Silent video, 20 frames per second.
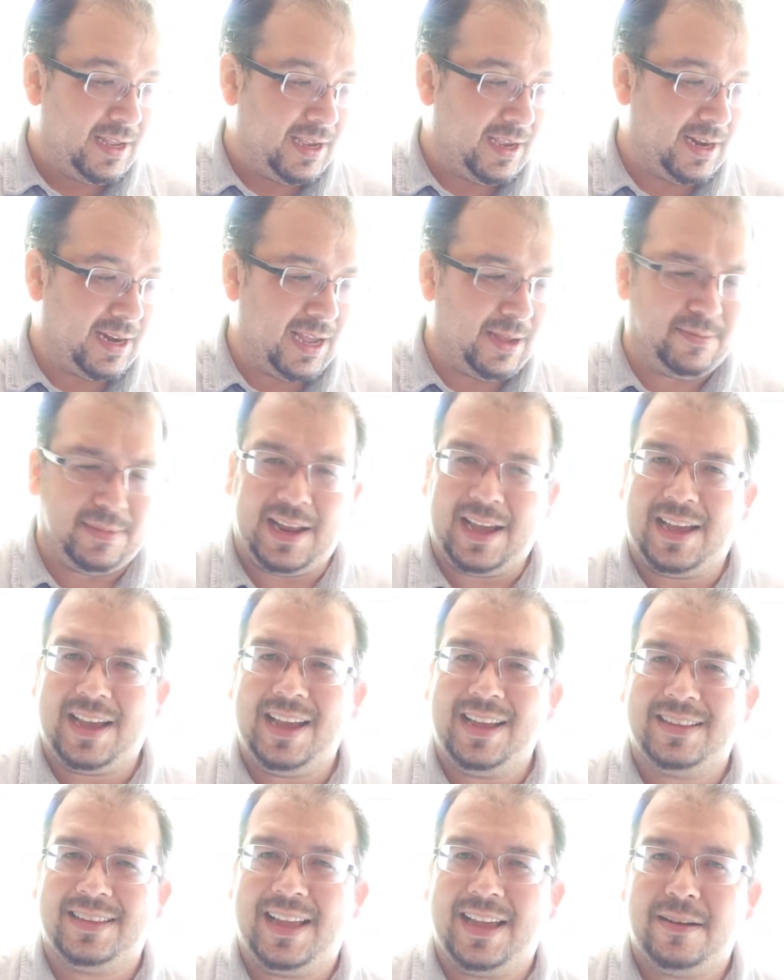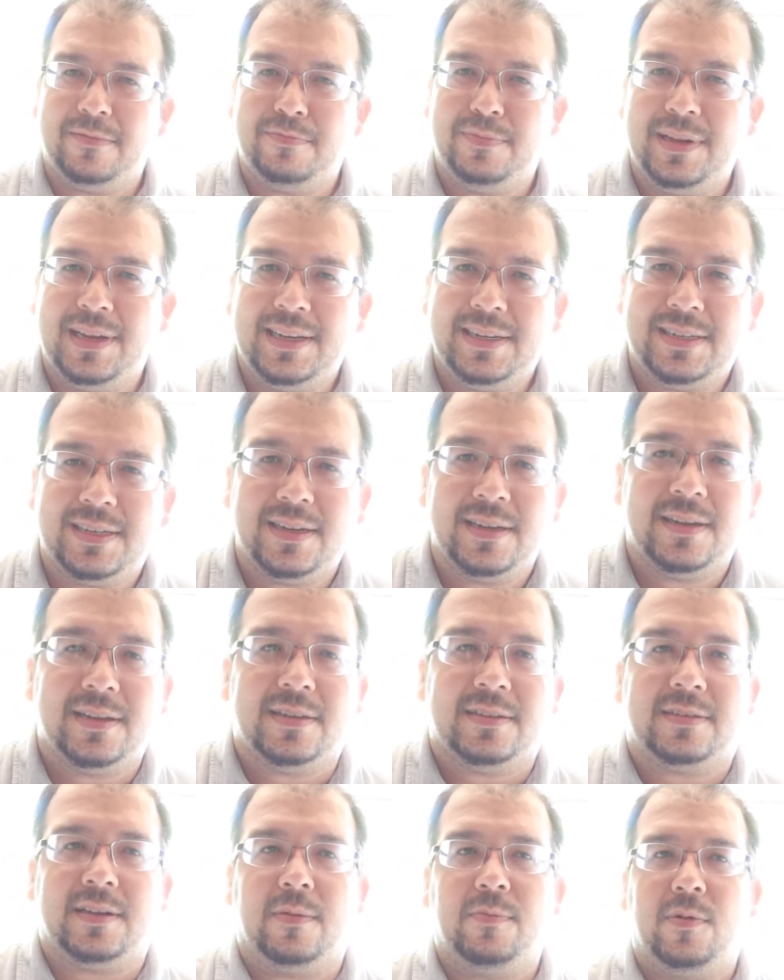And I'm like, ain't that a bitch?
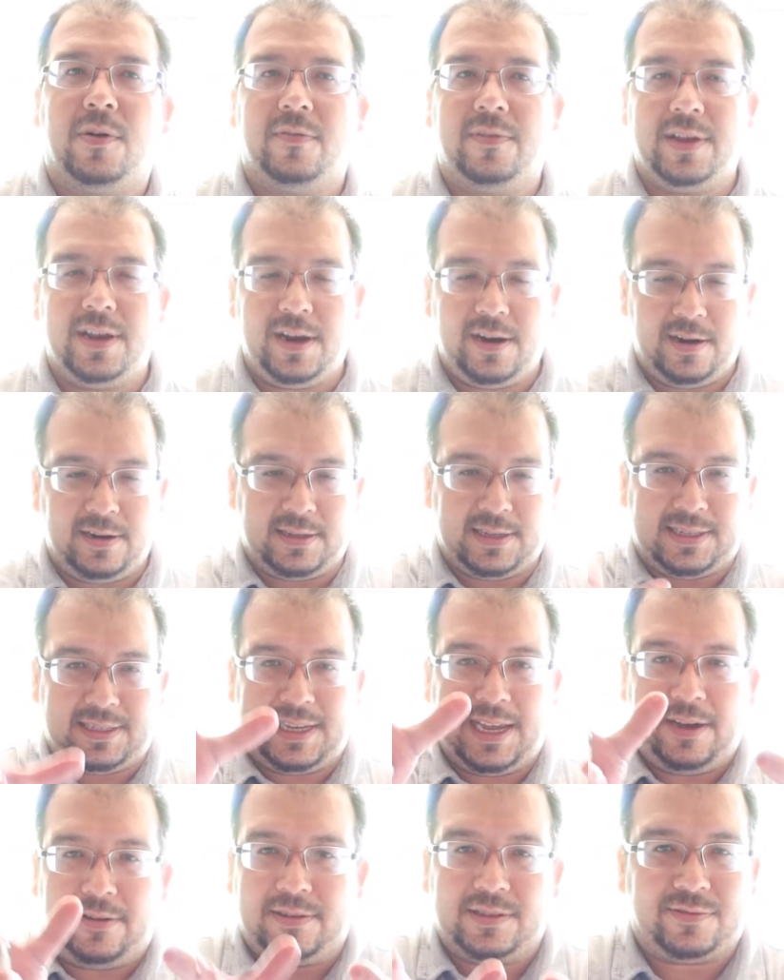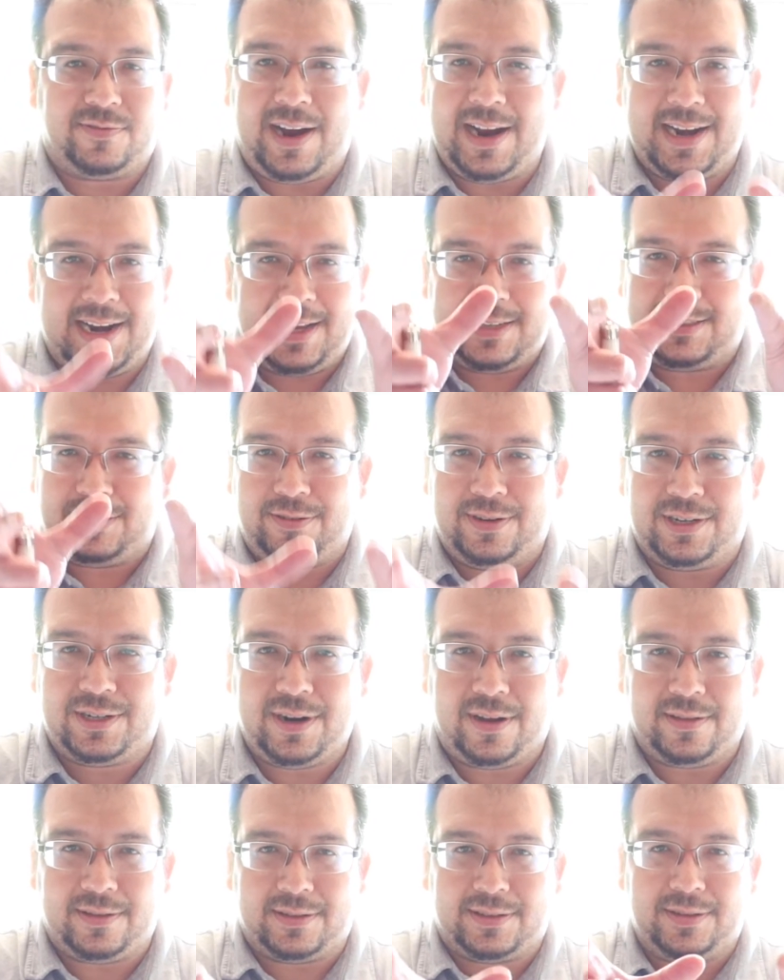So I'm over here. The cell is right next to each
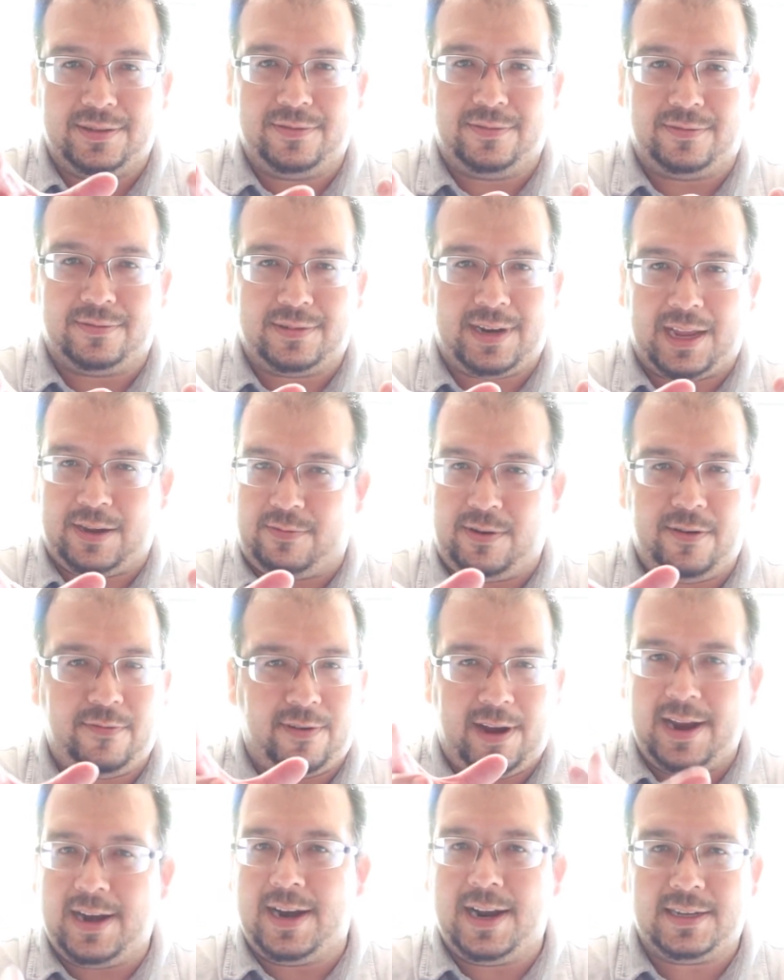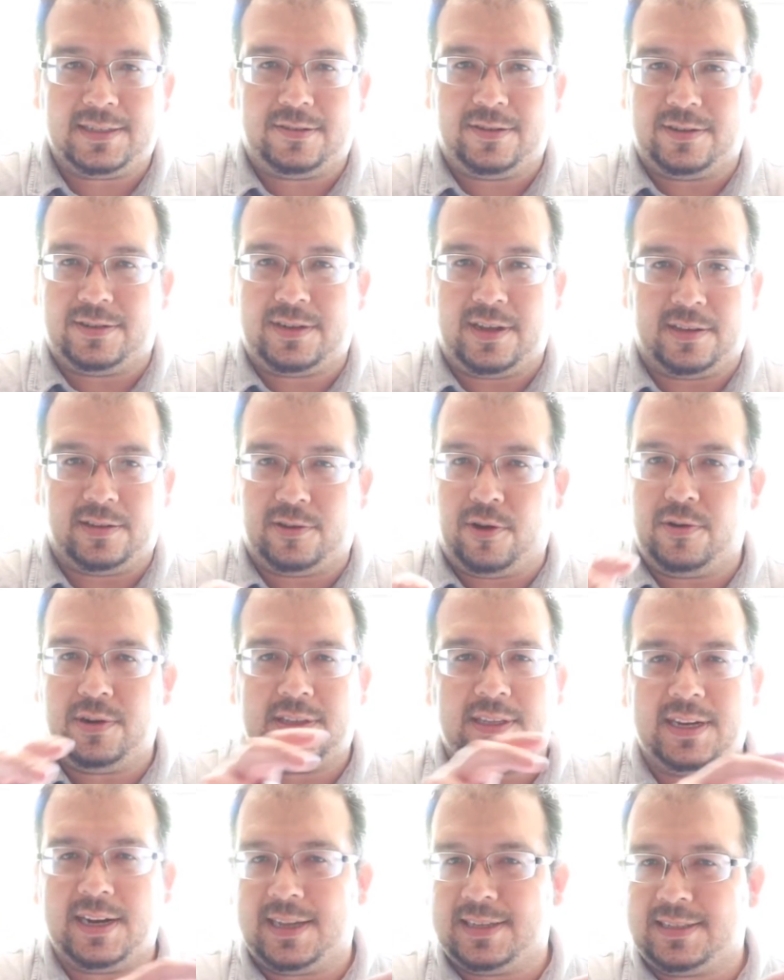other too. Like, we're right next to each other. The only
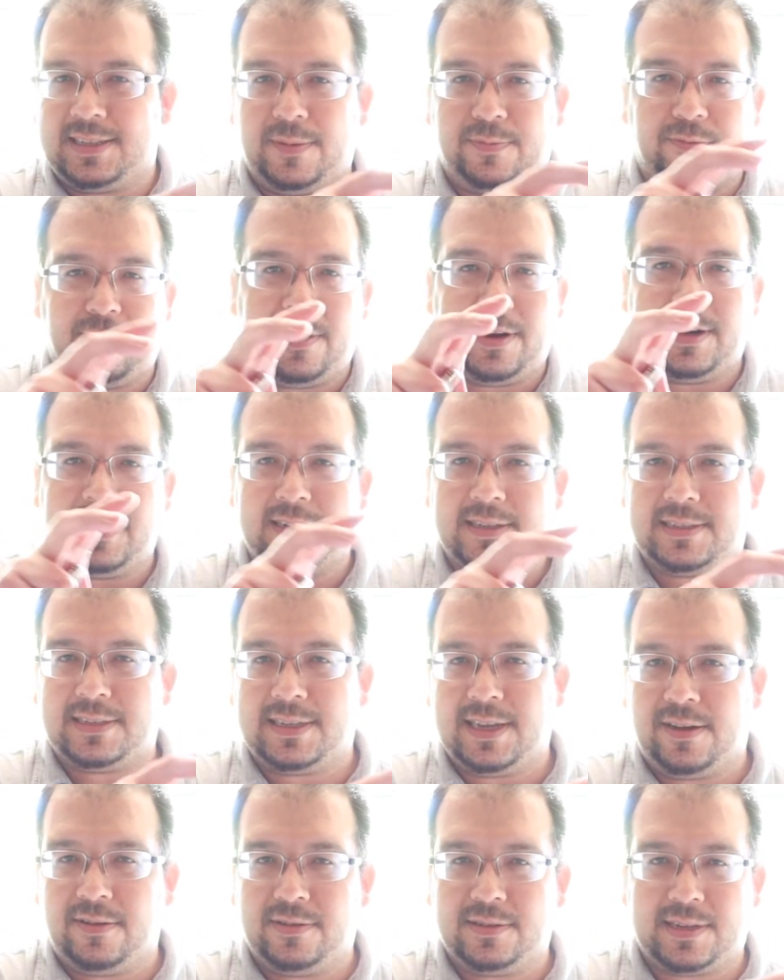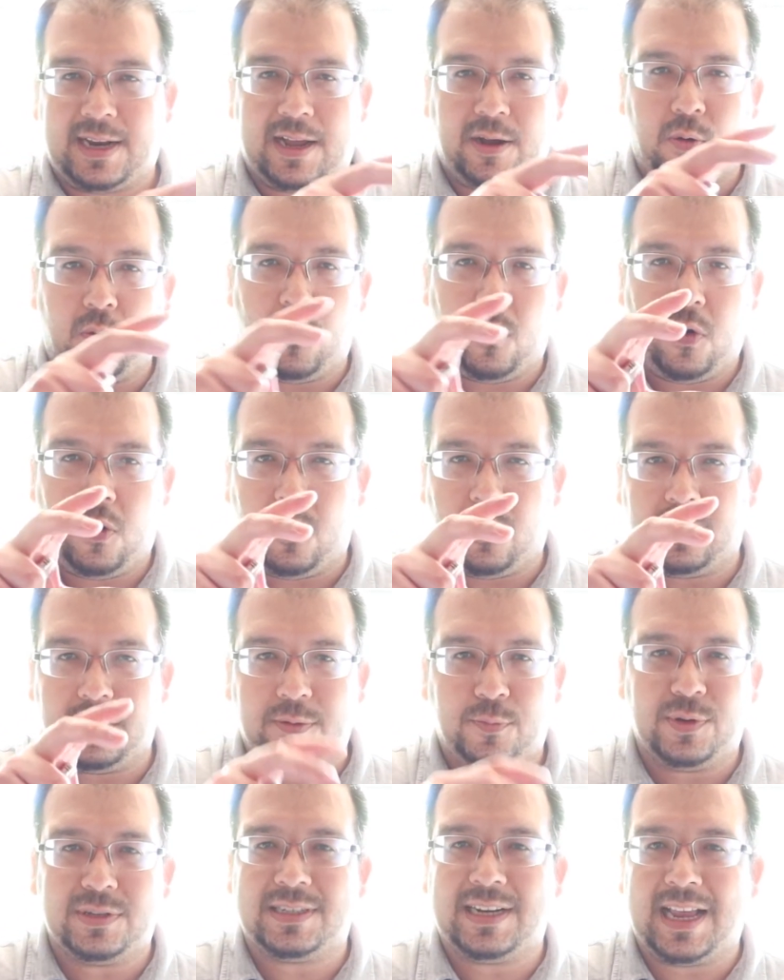thing that's separating the cell is like a wall.
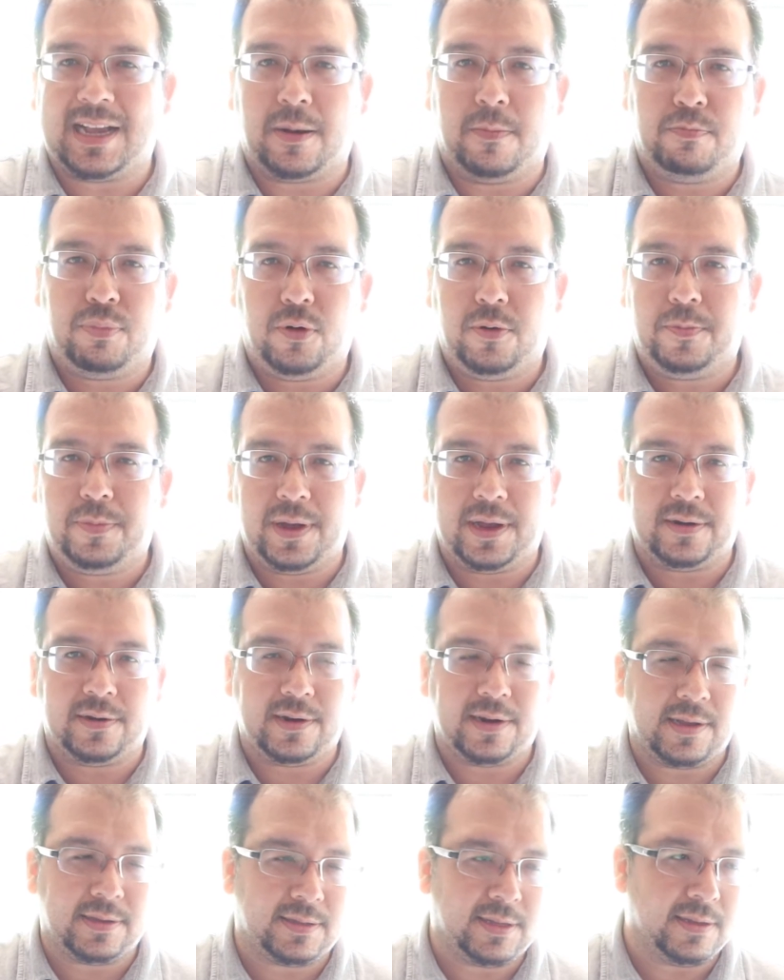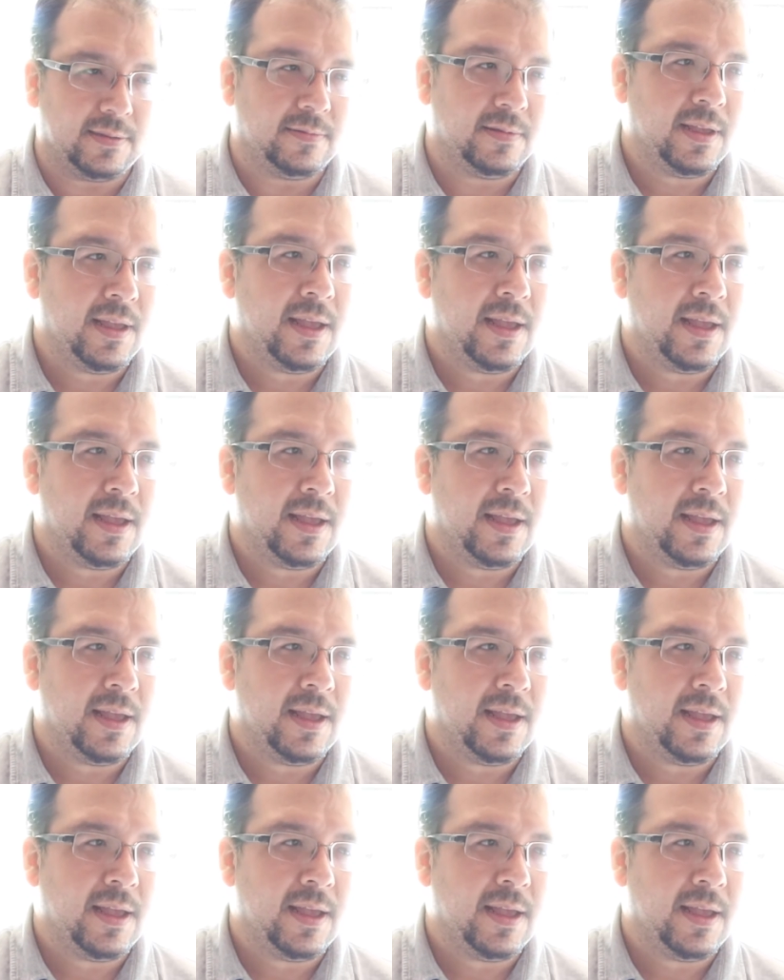It wasn't like a bullpen or nothing.